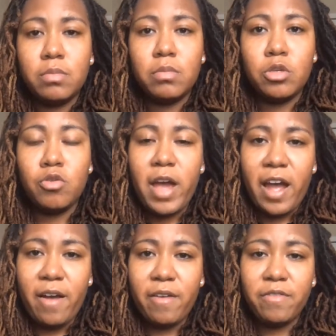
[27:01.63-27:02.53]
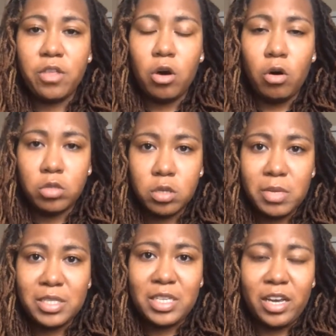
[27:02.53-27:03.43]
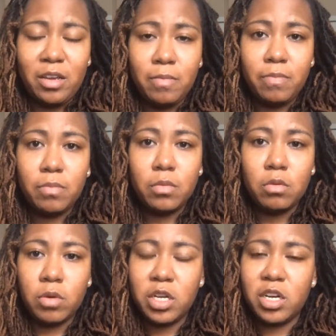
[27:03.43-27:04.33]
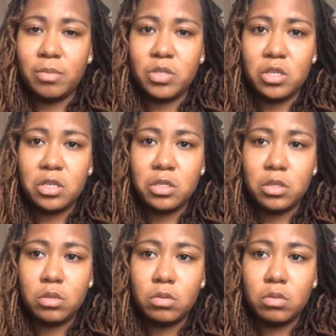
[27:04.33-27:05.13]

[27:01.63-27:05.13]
you have the ultimate say when it comes to this.